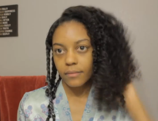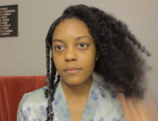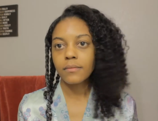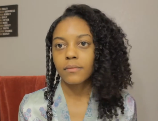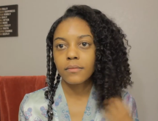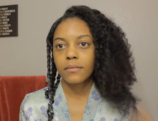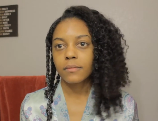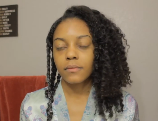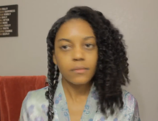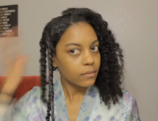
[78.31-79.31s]

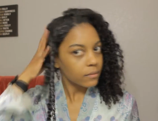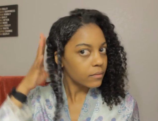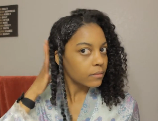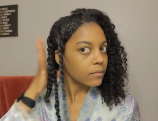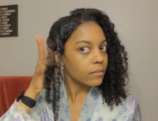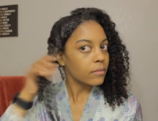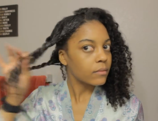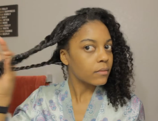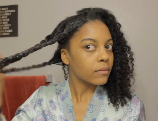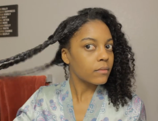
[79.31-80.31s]

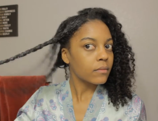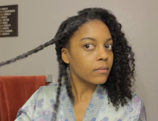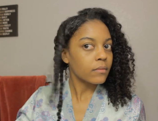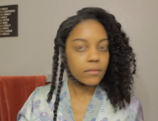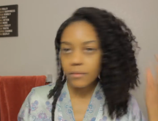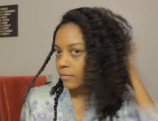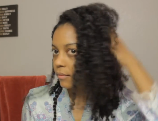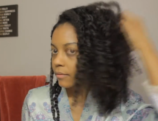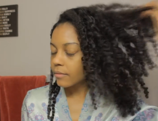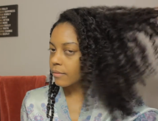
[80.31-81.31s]

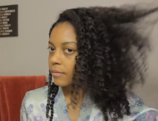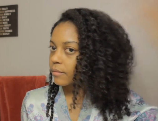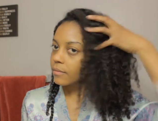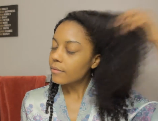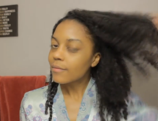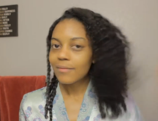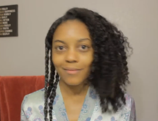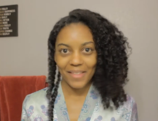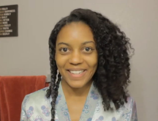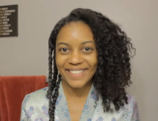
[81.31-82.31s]

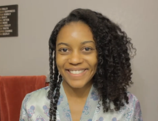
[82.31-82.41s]
Nothing is said.